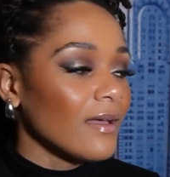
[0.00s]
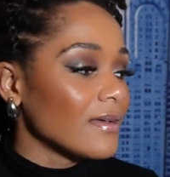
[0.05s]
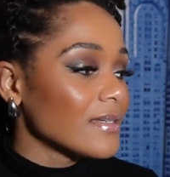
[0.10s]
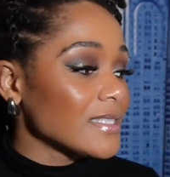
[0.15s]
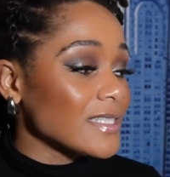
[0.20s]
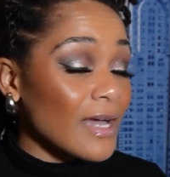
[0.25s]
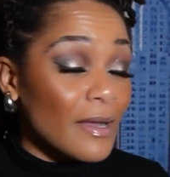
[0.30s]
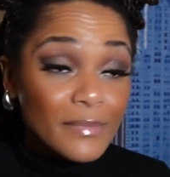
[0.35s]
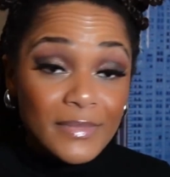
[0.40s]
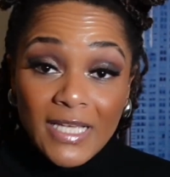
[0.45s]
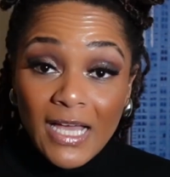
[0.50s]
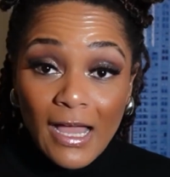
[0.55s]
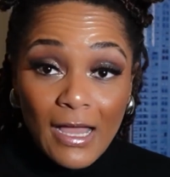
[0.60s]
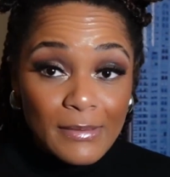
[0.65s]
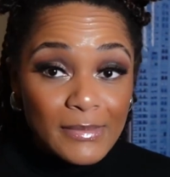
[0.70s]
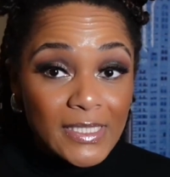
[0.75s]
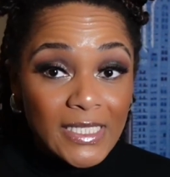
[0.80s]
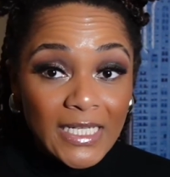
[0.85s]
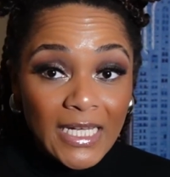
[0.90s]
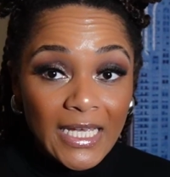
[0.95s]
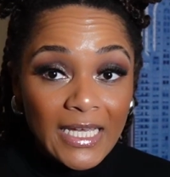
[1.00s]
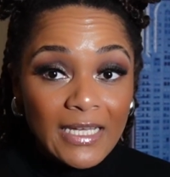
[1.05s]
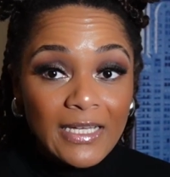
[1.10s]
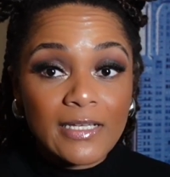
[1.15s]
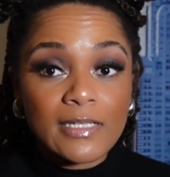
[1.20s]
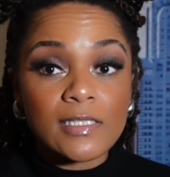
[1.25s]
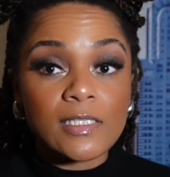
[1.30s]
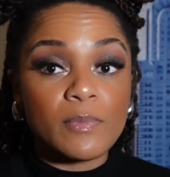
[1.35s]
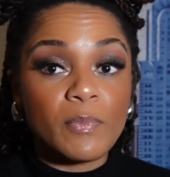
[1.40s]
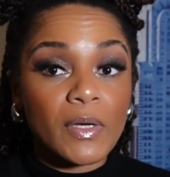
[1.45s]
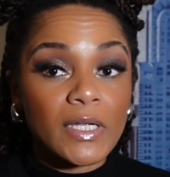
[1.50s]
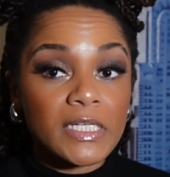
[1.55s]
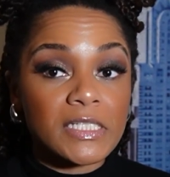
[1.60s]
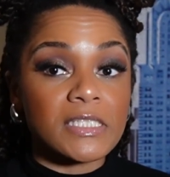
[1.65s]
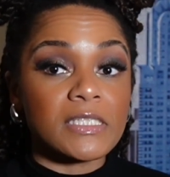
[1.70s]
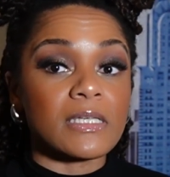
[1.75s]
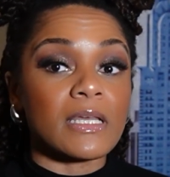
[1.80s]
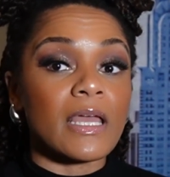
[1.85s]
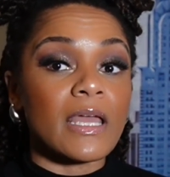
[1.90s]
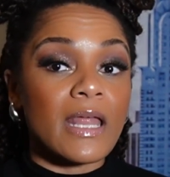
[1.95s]
Sometimes it is, but
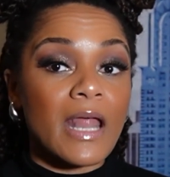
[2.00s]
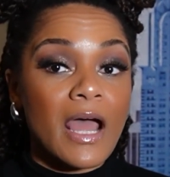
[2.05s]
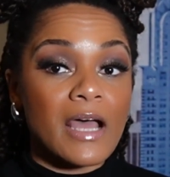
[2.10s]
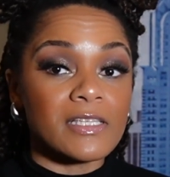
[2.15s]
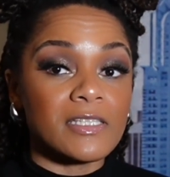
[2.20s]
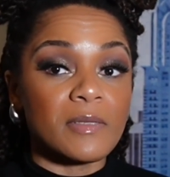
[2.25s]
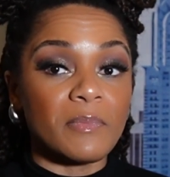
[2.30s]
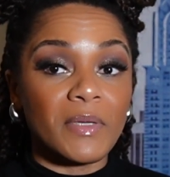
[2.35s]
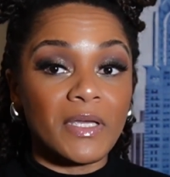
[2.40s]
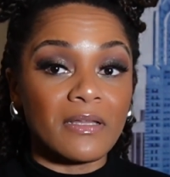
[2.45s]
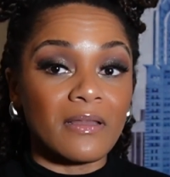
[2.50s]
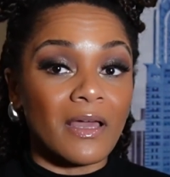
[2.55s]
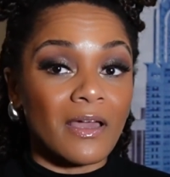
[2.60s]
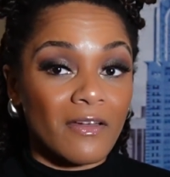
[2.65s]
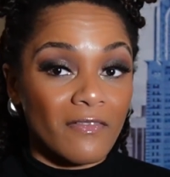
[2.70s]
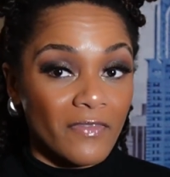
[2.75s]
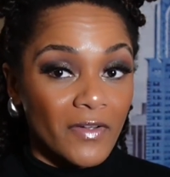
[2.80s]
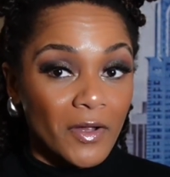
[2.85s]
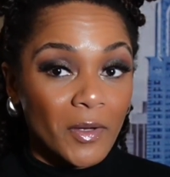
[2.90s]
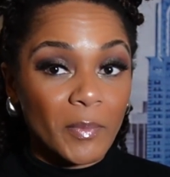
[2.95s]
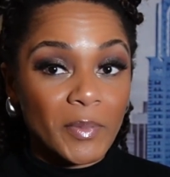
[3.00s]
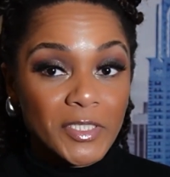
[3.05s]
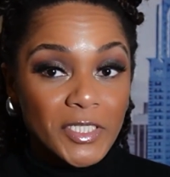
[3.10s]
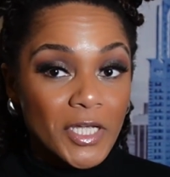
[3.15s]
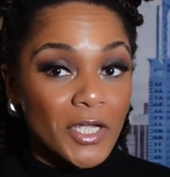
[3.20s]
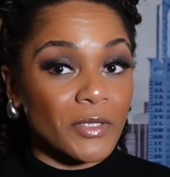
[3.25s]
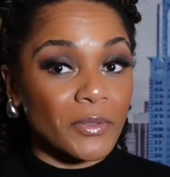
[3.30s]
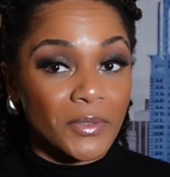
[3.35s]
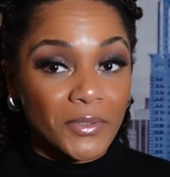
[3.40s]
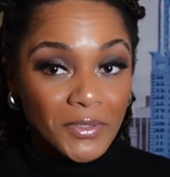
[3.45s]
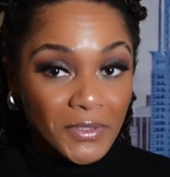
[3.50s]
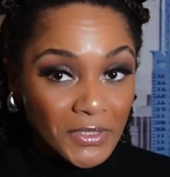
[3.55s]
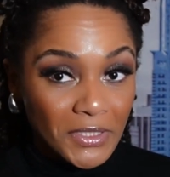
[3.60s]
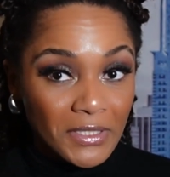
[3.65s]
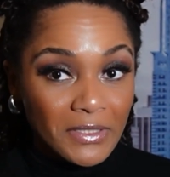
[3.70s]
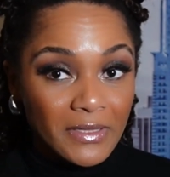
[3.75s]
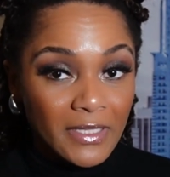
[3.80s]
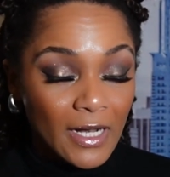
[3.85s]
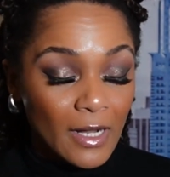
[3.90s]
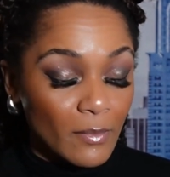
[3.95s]
it's it has to be like a very particular
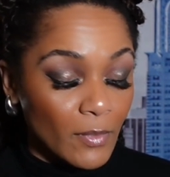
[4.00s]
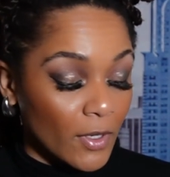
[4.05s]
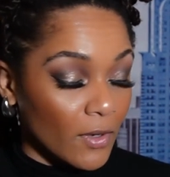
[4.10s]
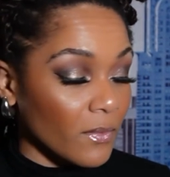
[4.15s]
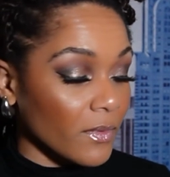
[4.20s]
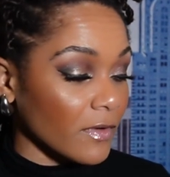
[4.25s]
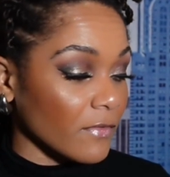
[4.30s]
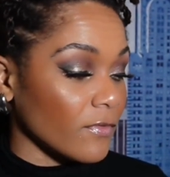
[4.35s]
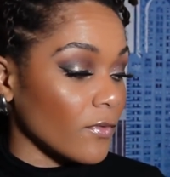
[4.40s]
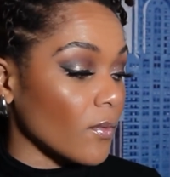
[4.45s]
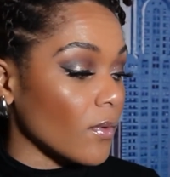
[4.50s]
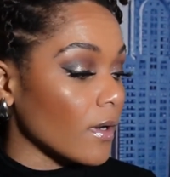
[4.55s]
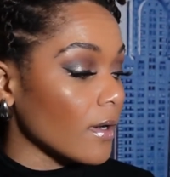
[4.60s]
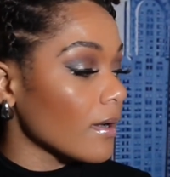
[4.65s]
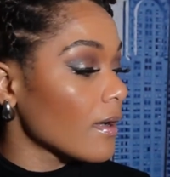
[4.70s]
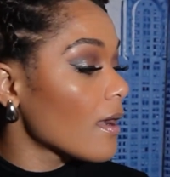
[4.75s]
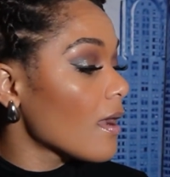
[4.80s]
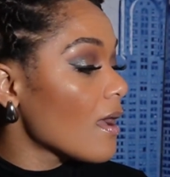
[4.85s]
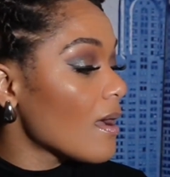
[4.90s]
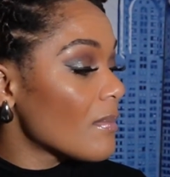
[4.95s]
look that I'm going for.